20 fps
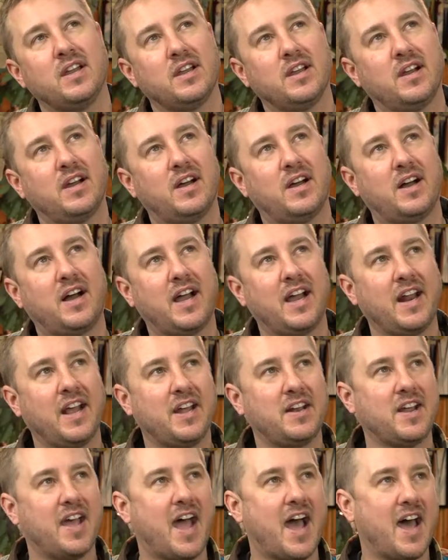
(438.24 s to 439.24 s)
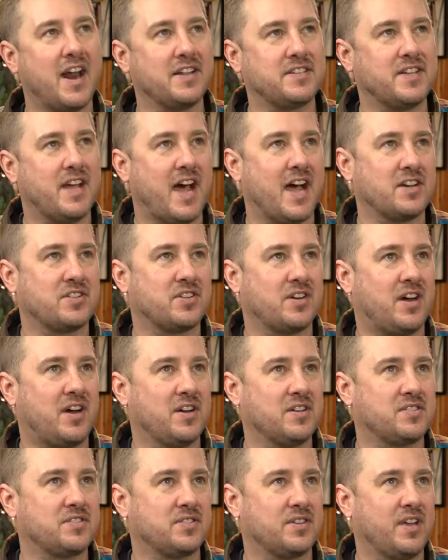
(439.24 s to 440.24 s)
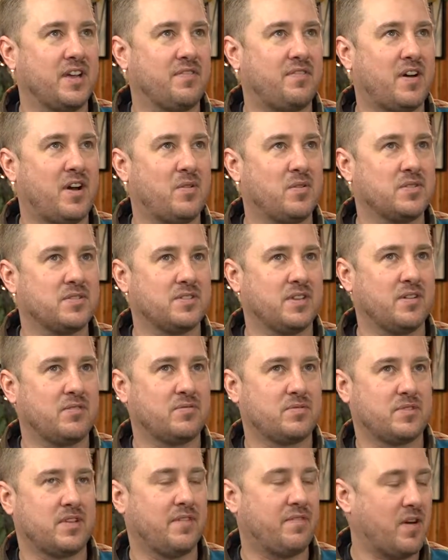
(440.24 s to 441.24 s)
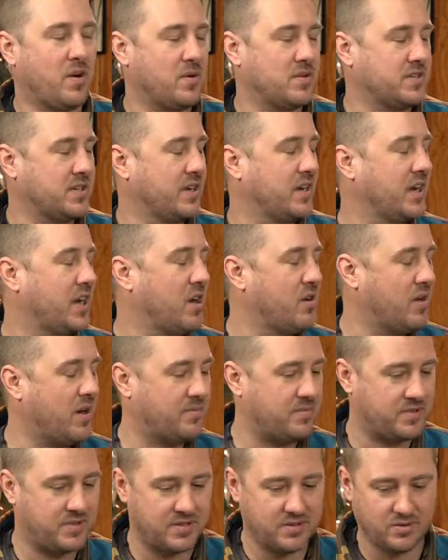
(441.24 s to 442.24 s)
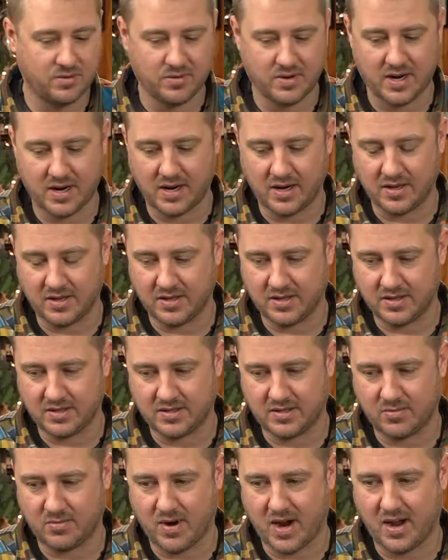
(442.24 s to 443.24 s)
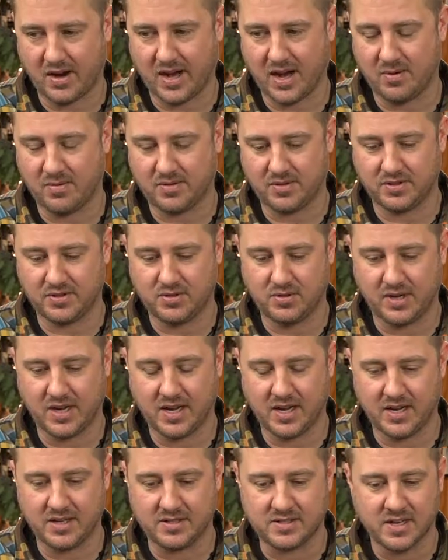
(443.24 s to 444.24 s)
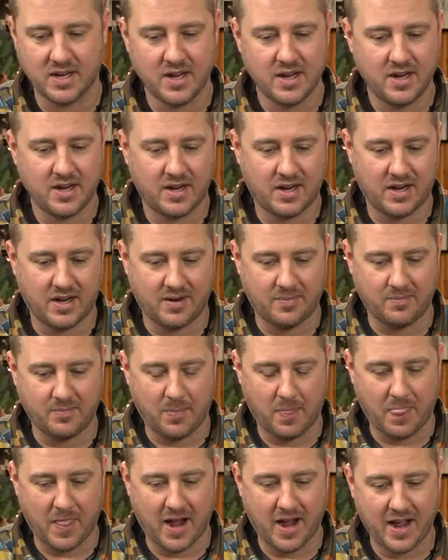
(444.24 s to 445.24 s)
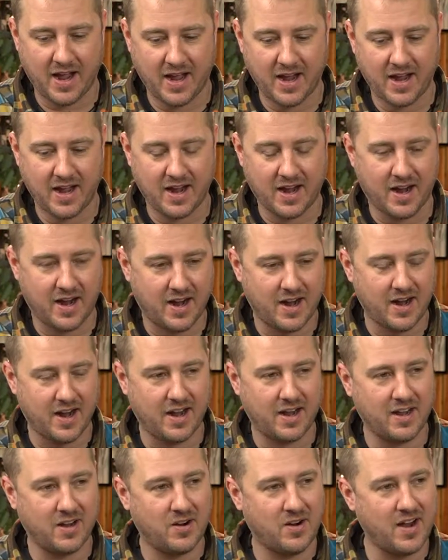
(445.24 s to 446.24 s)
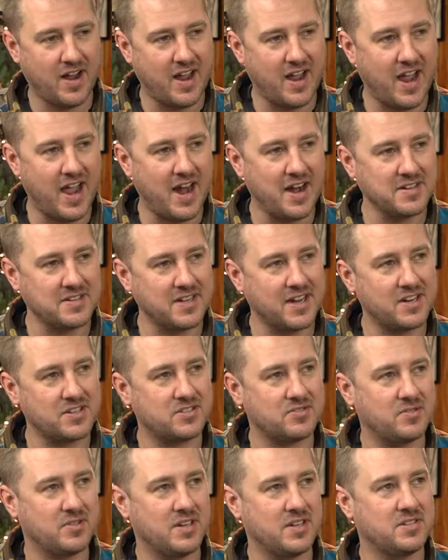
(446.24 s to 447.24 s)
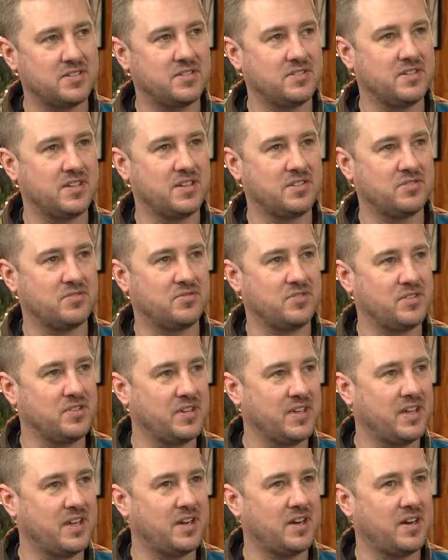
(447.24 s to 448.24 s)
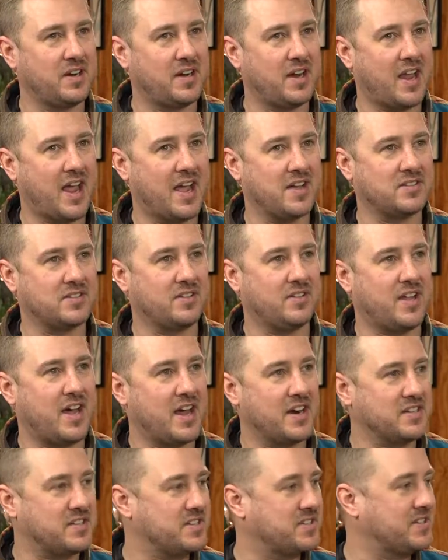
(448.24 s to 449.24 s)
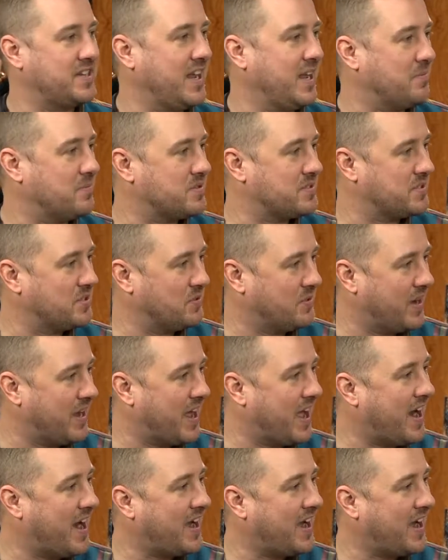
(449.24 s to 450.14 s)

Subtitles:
I'd head to Attitash, honestly, if I wasn't going to go up to Wildcat with the 2 kids. You know, Attitash is really has a lot of steeps to it, and